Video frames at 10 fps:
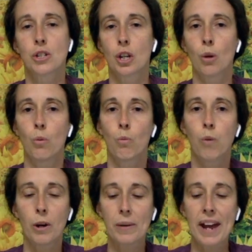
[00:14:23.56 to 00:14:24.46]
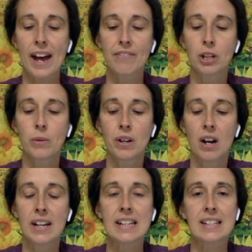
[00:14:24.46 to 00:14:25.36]
So what we have going
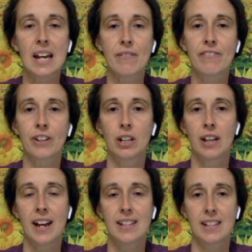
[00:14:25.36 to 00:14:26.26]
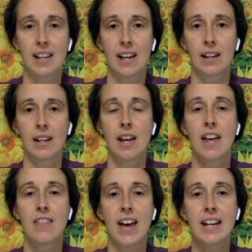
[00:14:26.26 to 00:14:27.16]
on inside of a fertilized egg,
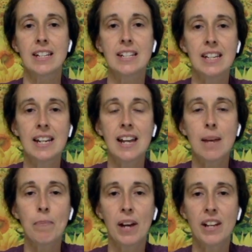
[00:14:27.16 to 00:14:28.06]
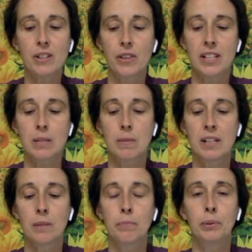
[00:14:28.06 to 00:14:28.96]
that DNA puzzle that's been
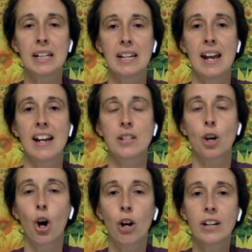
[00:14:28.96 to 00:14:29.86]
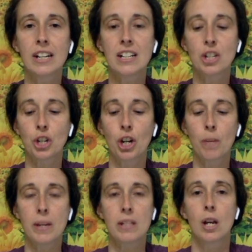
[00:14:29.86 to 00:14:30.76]
completed has already
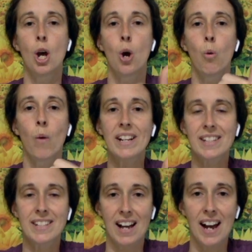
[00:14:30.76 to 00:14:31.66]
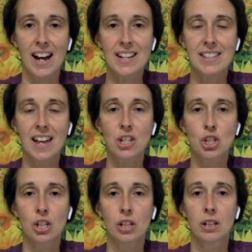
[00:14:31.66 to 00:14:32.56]
determined what size that
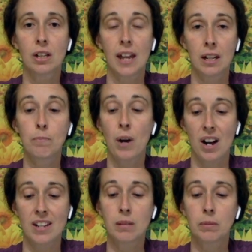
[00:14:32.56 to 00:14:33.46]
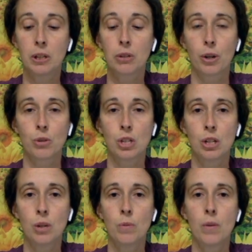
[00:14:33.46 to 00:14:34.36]
chick can possibly grow
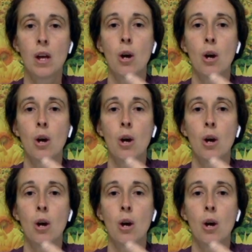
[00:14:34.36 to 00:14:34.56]
to,